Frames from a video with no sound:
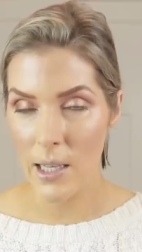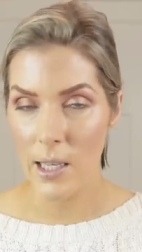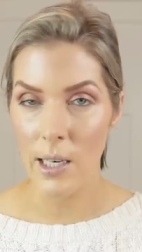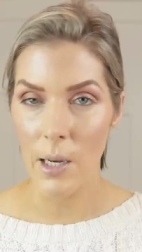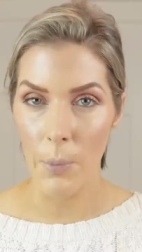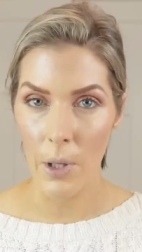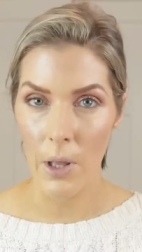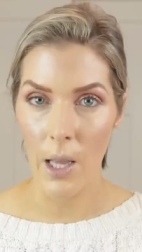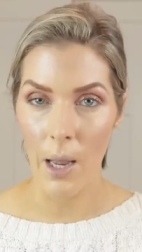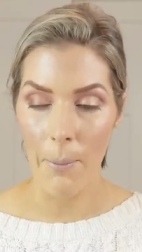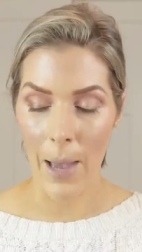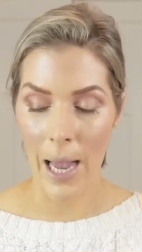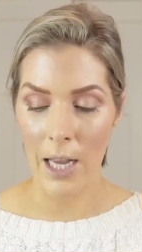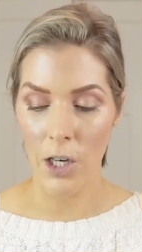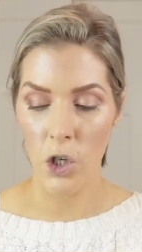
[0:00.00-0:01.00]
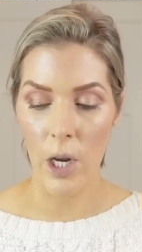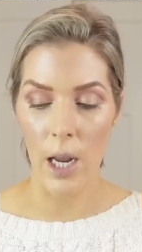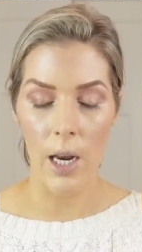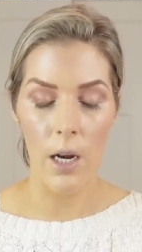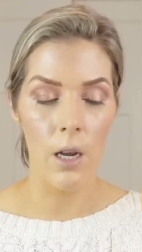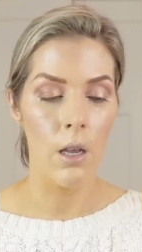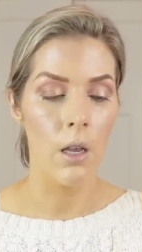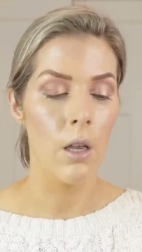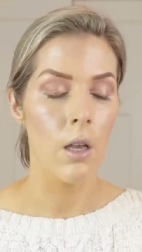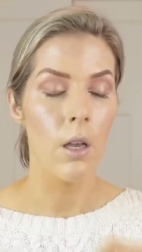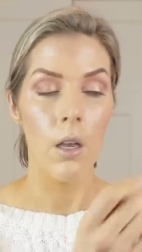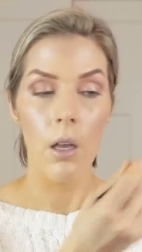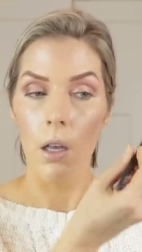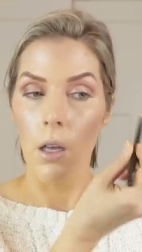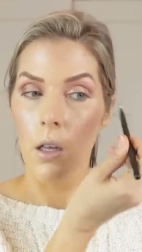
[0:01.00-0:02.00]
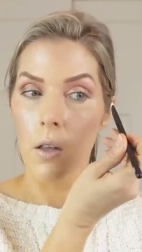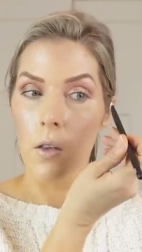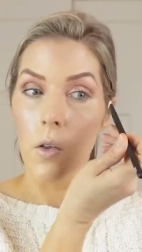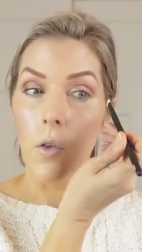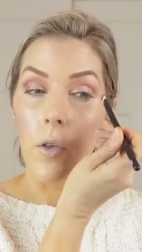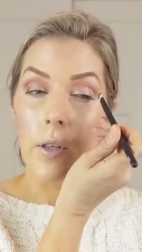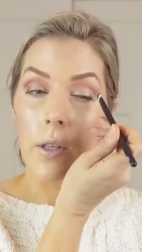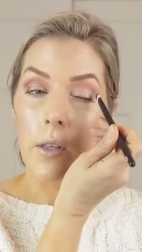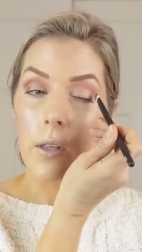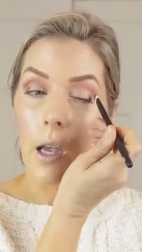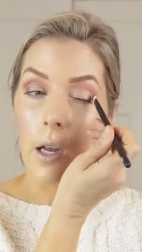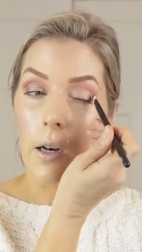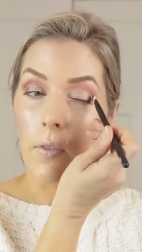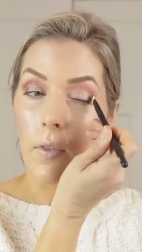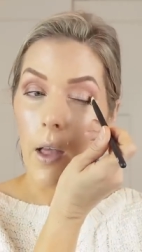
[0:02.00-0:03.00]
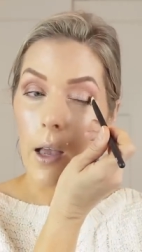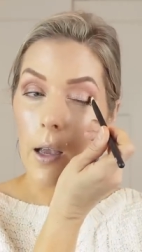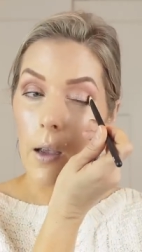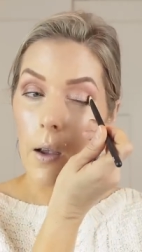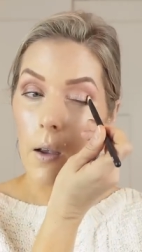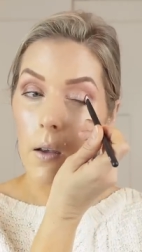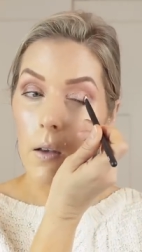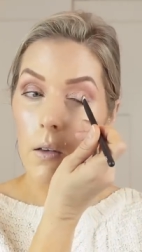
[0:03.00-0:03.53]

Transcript: is typically a matte shade. So this is kind of like